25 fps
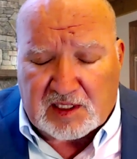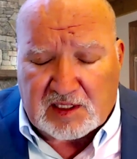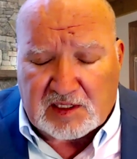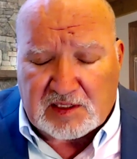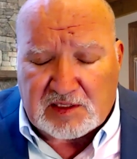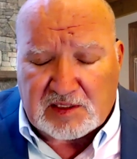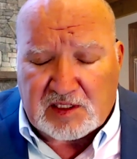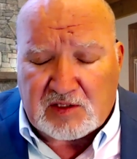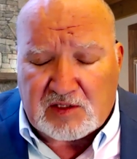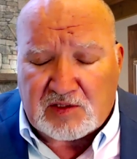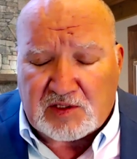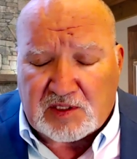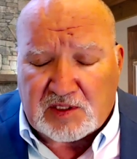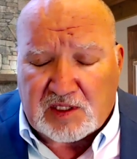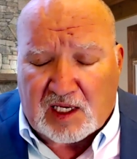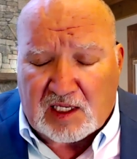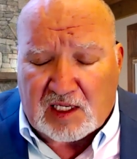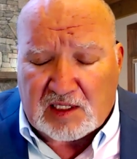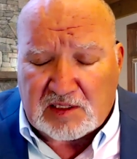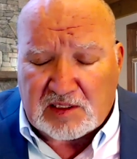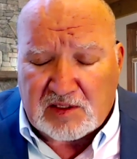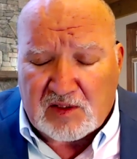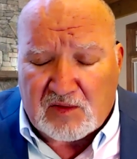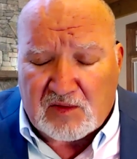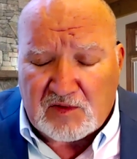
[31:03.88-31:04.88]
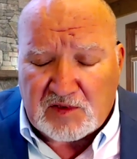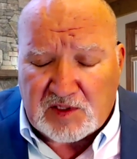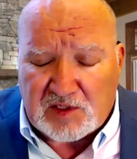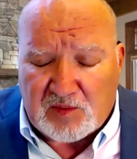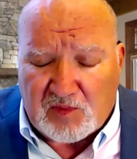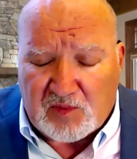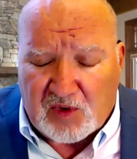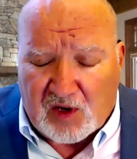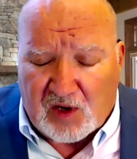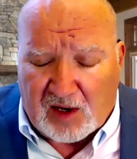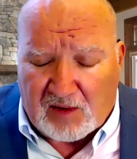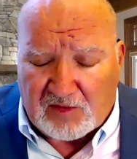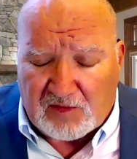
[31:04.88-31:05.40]
saints, teachers, guides, loved ones, and
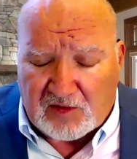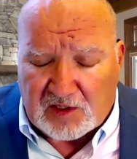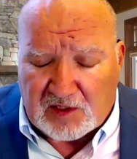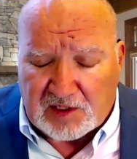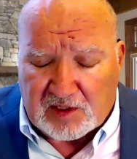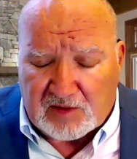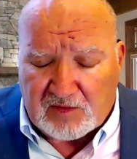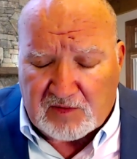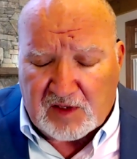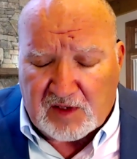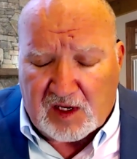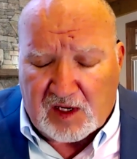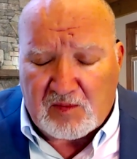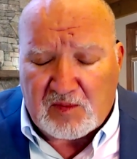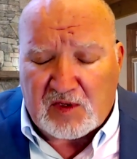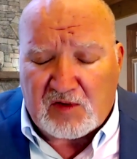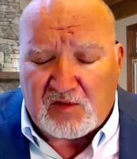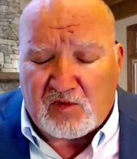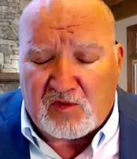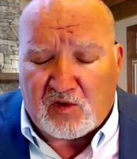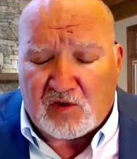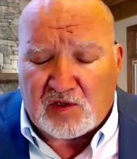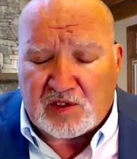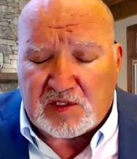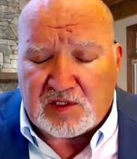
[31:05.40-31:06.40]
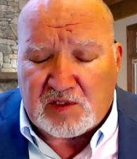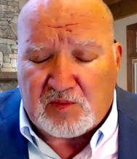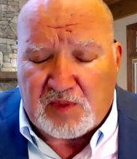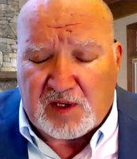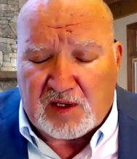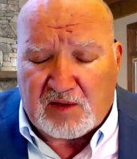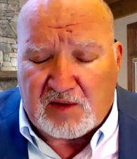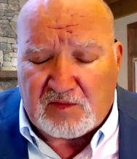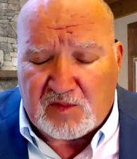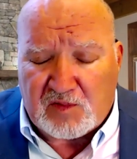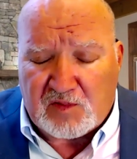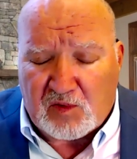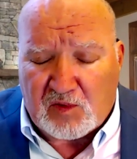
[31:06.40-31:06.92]
prophets that have come before us to
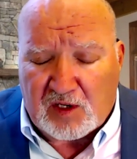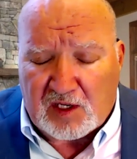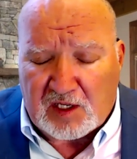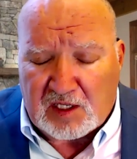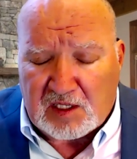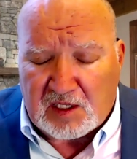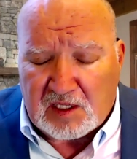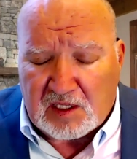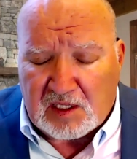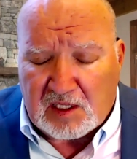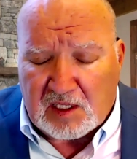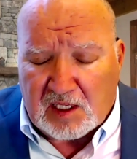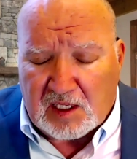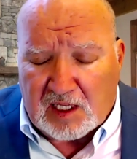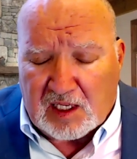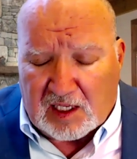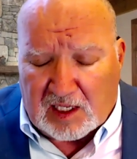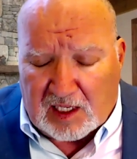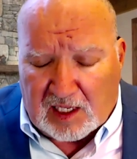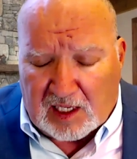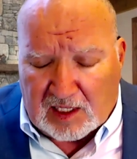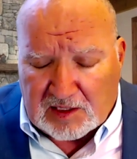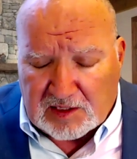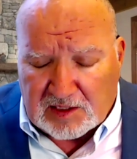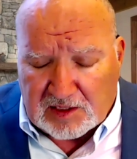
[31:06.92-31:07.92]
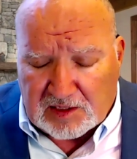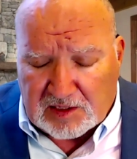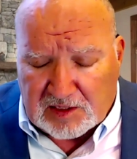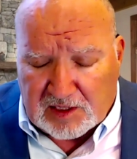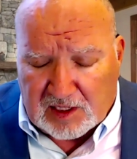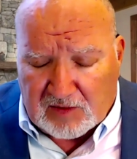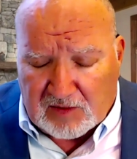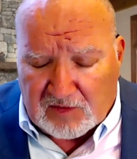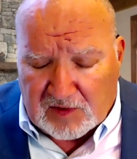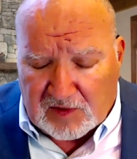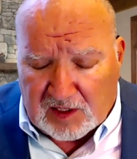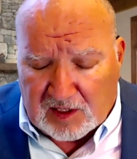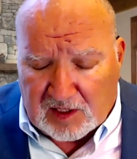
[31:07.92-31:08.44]
pave the way. And I ask this day
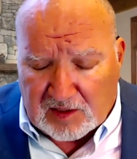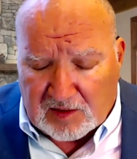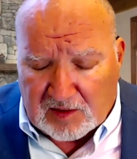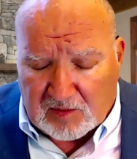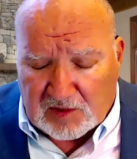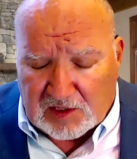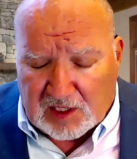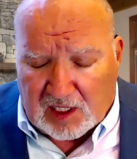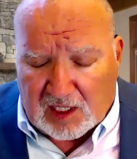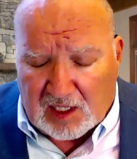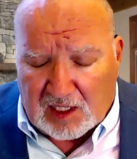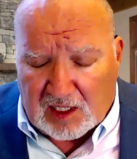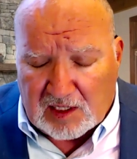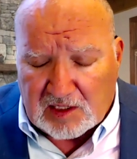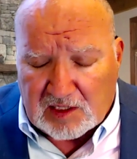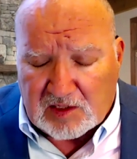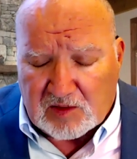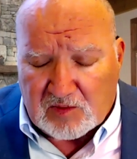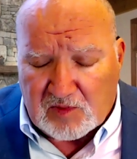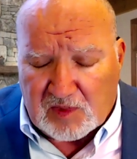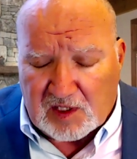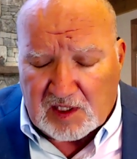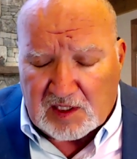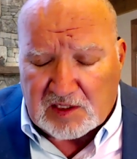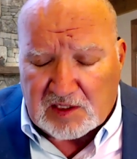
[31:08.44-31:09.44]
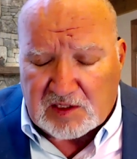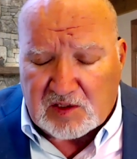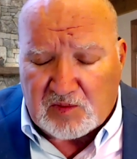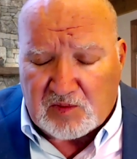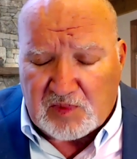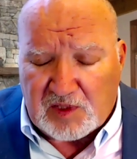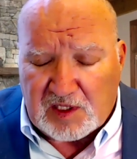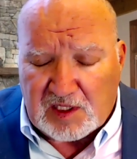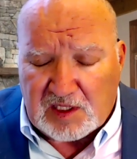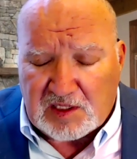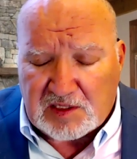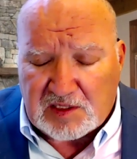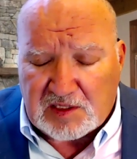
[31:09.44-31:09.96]
for nothing but your highest and best, your
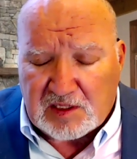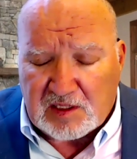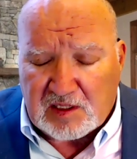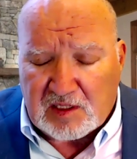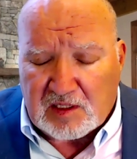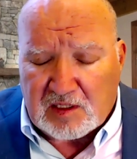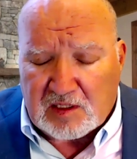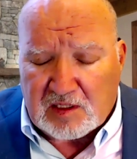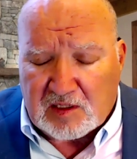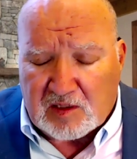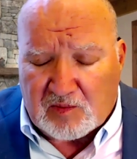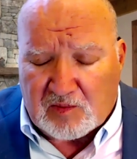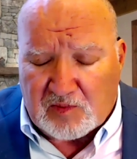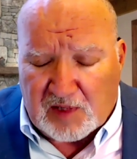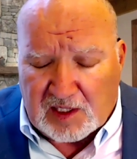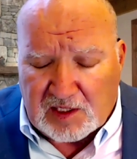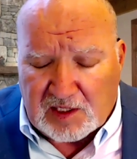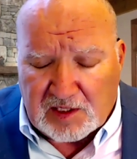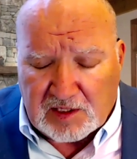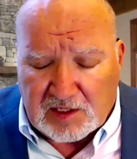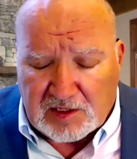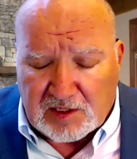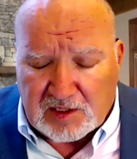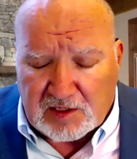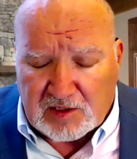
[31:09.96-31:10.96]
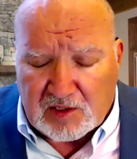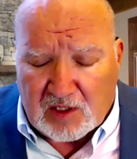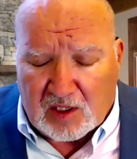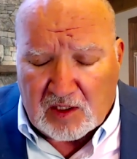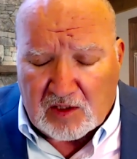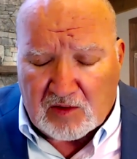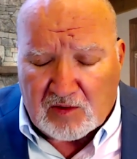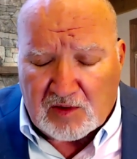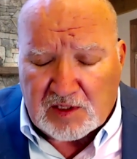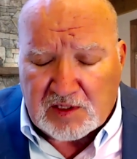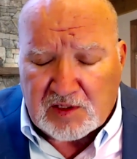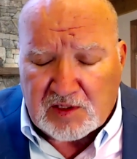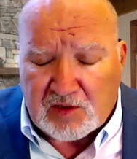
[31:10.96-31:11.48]
peace, your patience and
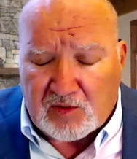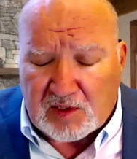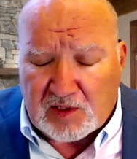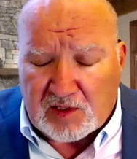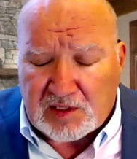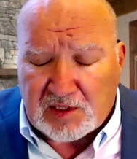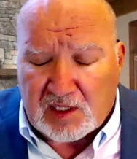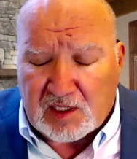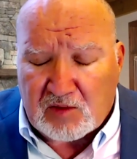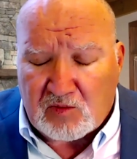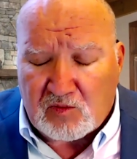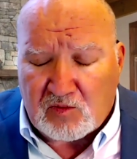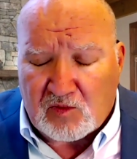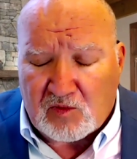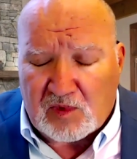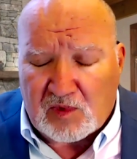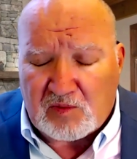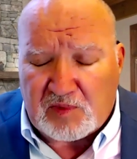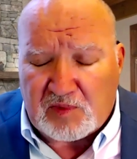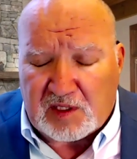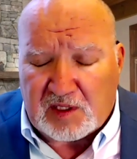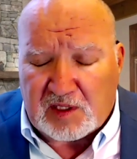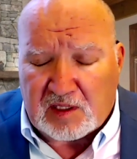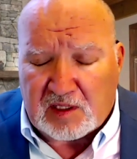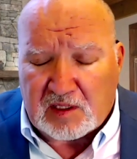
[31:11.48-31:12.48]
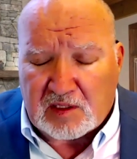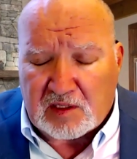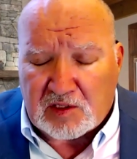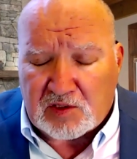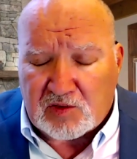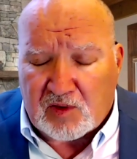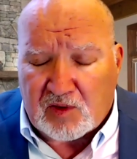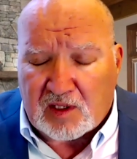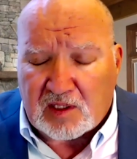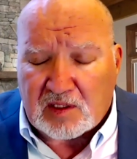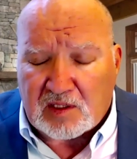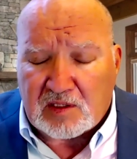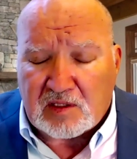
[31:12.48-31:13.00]
tolerance, your insight and well-being, your
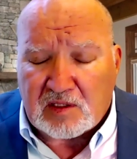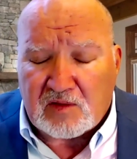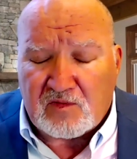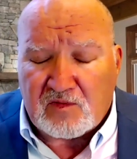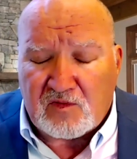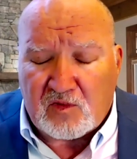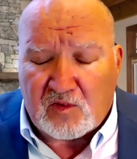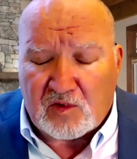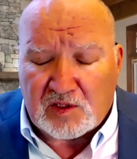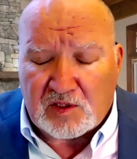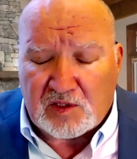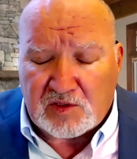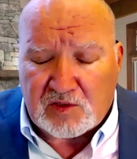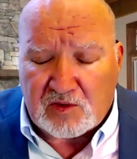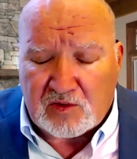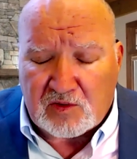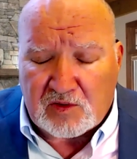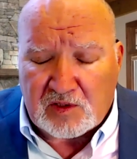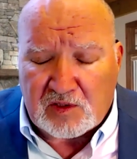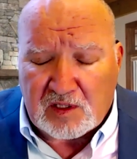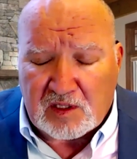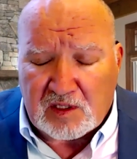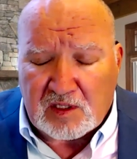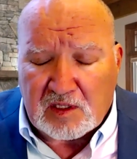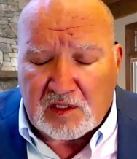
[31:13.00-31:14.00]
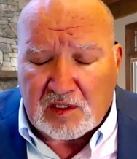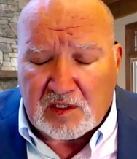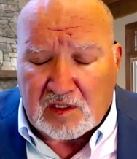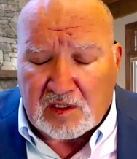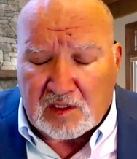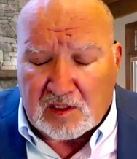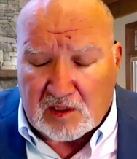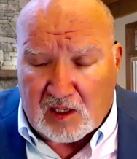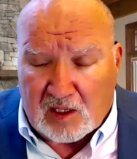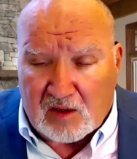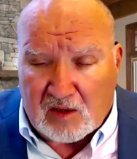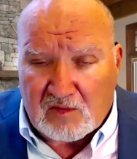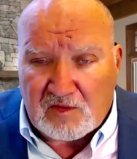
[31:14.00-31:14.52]
strength and your fortitude, your
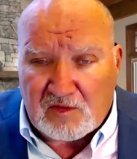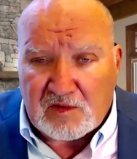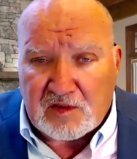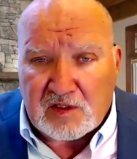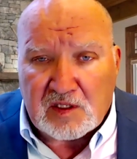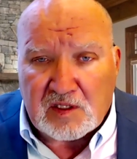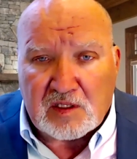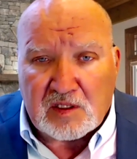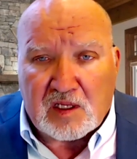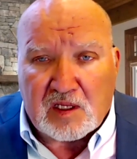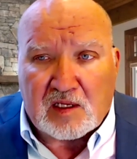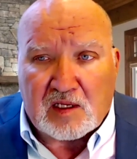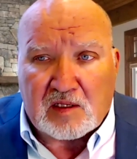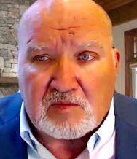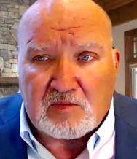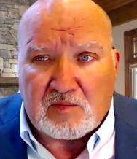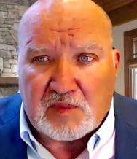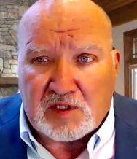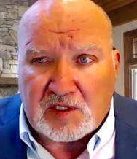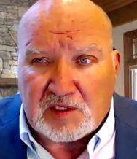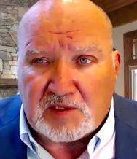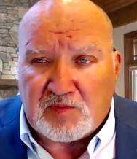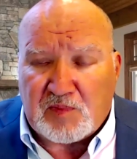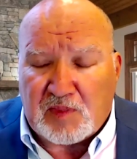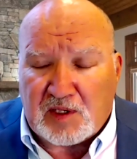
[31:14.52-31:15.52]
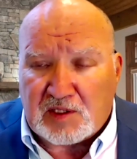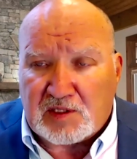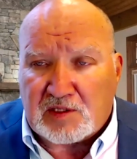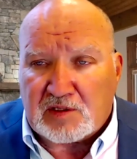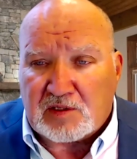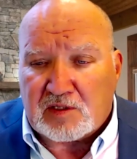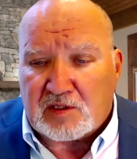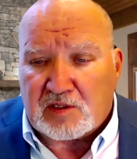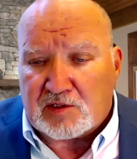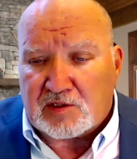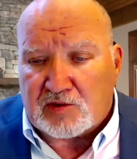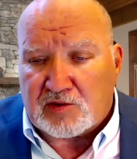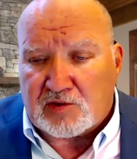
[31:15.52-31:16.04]
love, your light, but especially
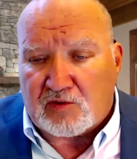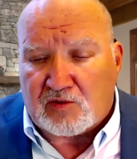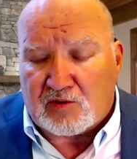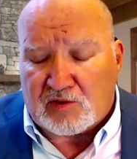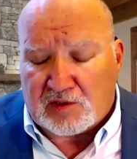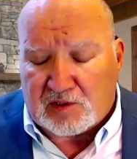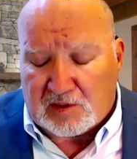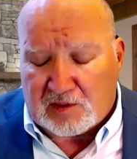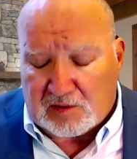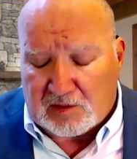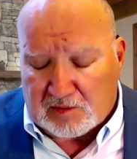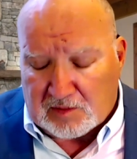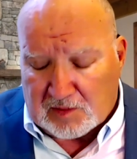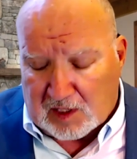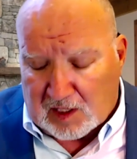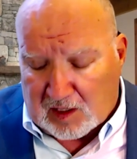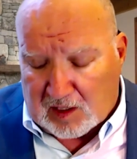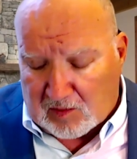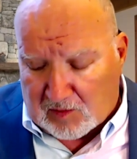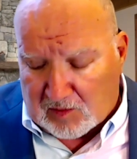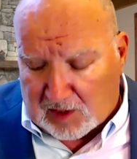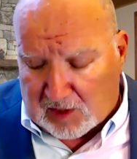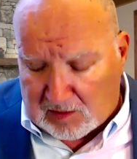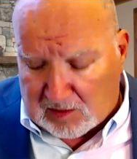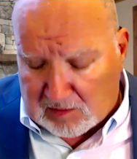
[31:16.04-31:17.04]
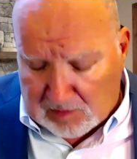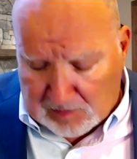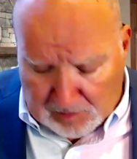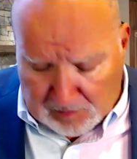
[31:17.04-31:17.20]
your truth. Amen.